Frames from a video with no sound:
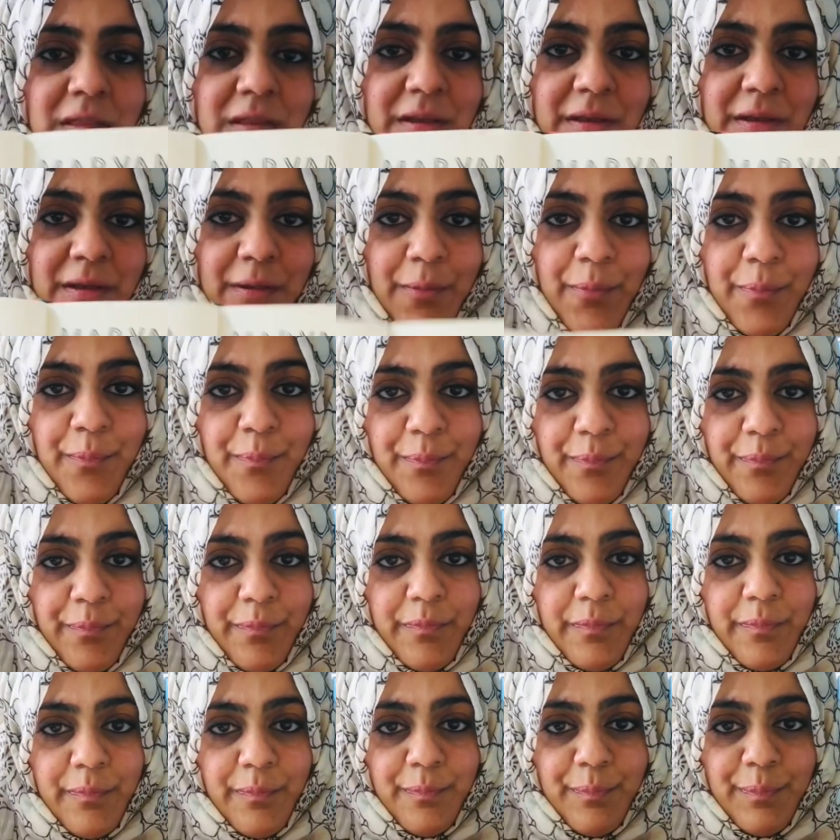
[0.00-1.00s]
the
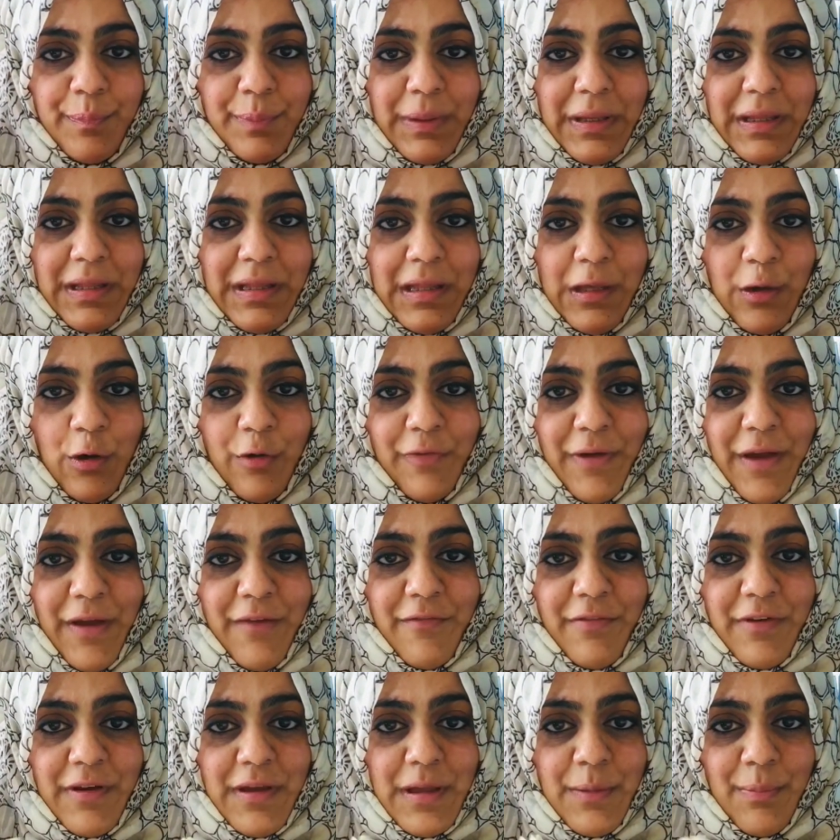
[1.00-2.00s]
beginning of
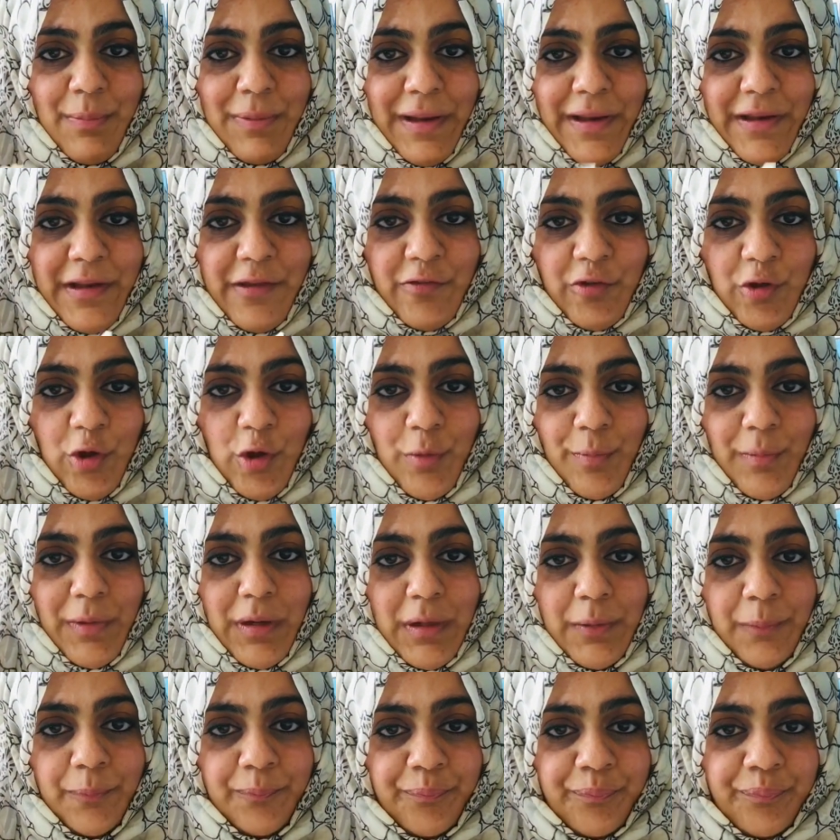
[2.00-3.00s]
every Planet
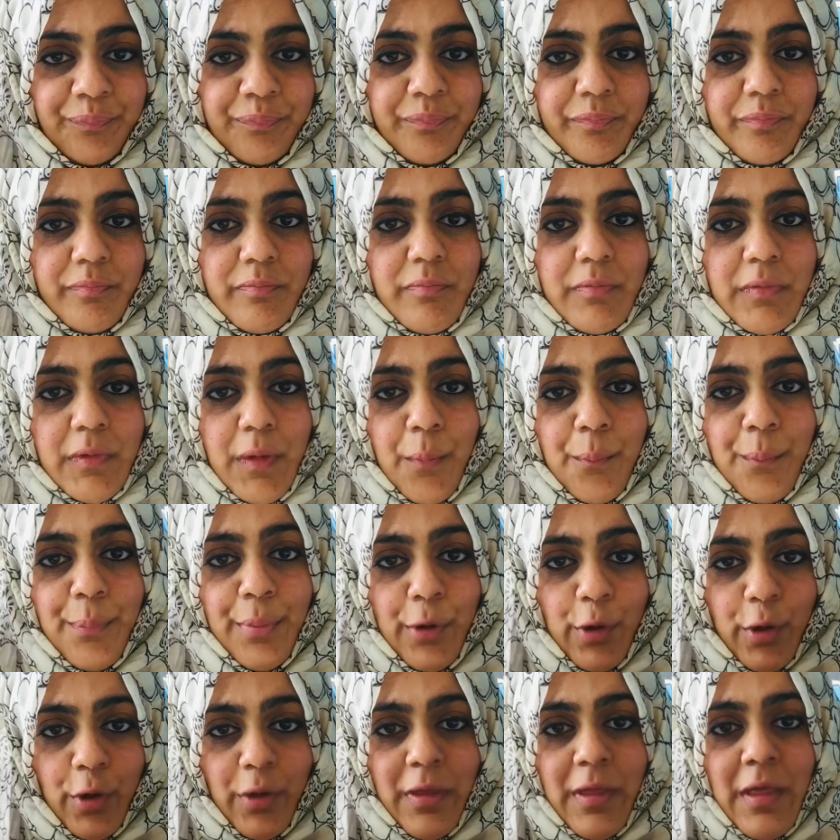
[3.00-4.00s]
Omar
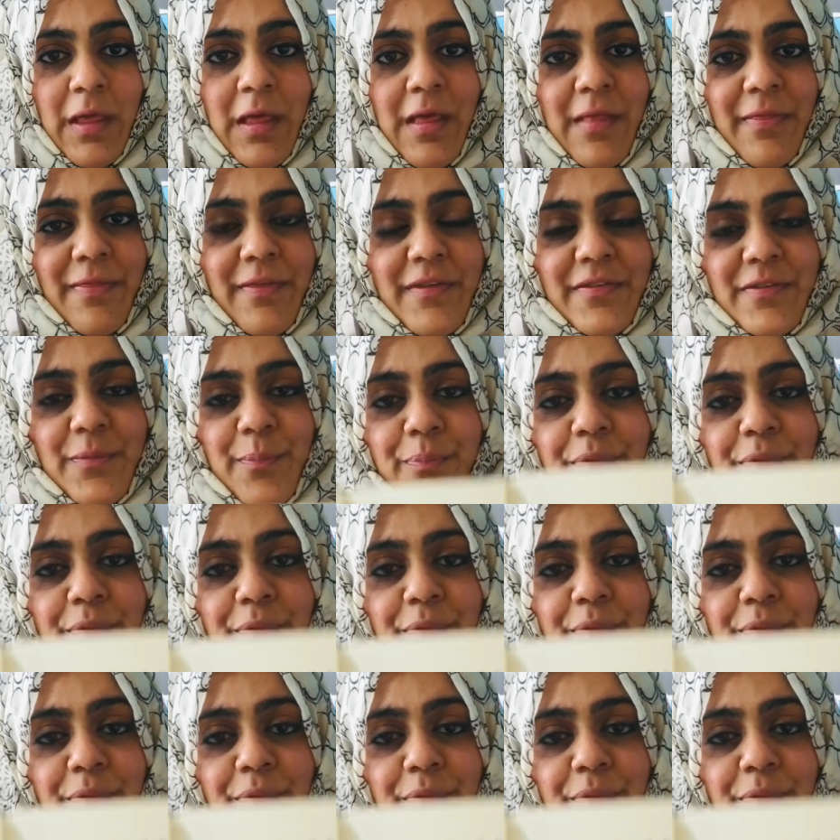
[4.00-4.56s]
book. There's a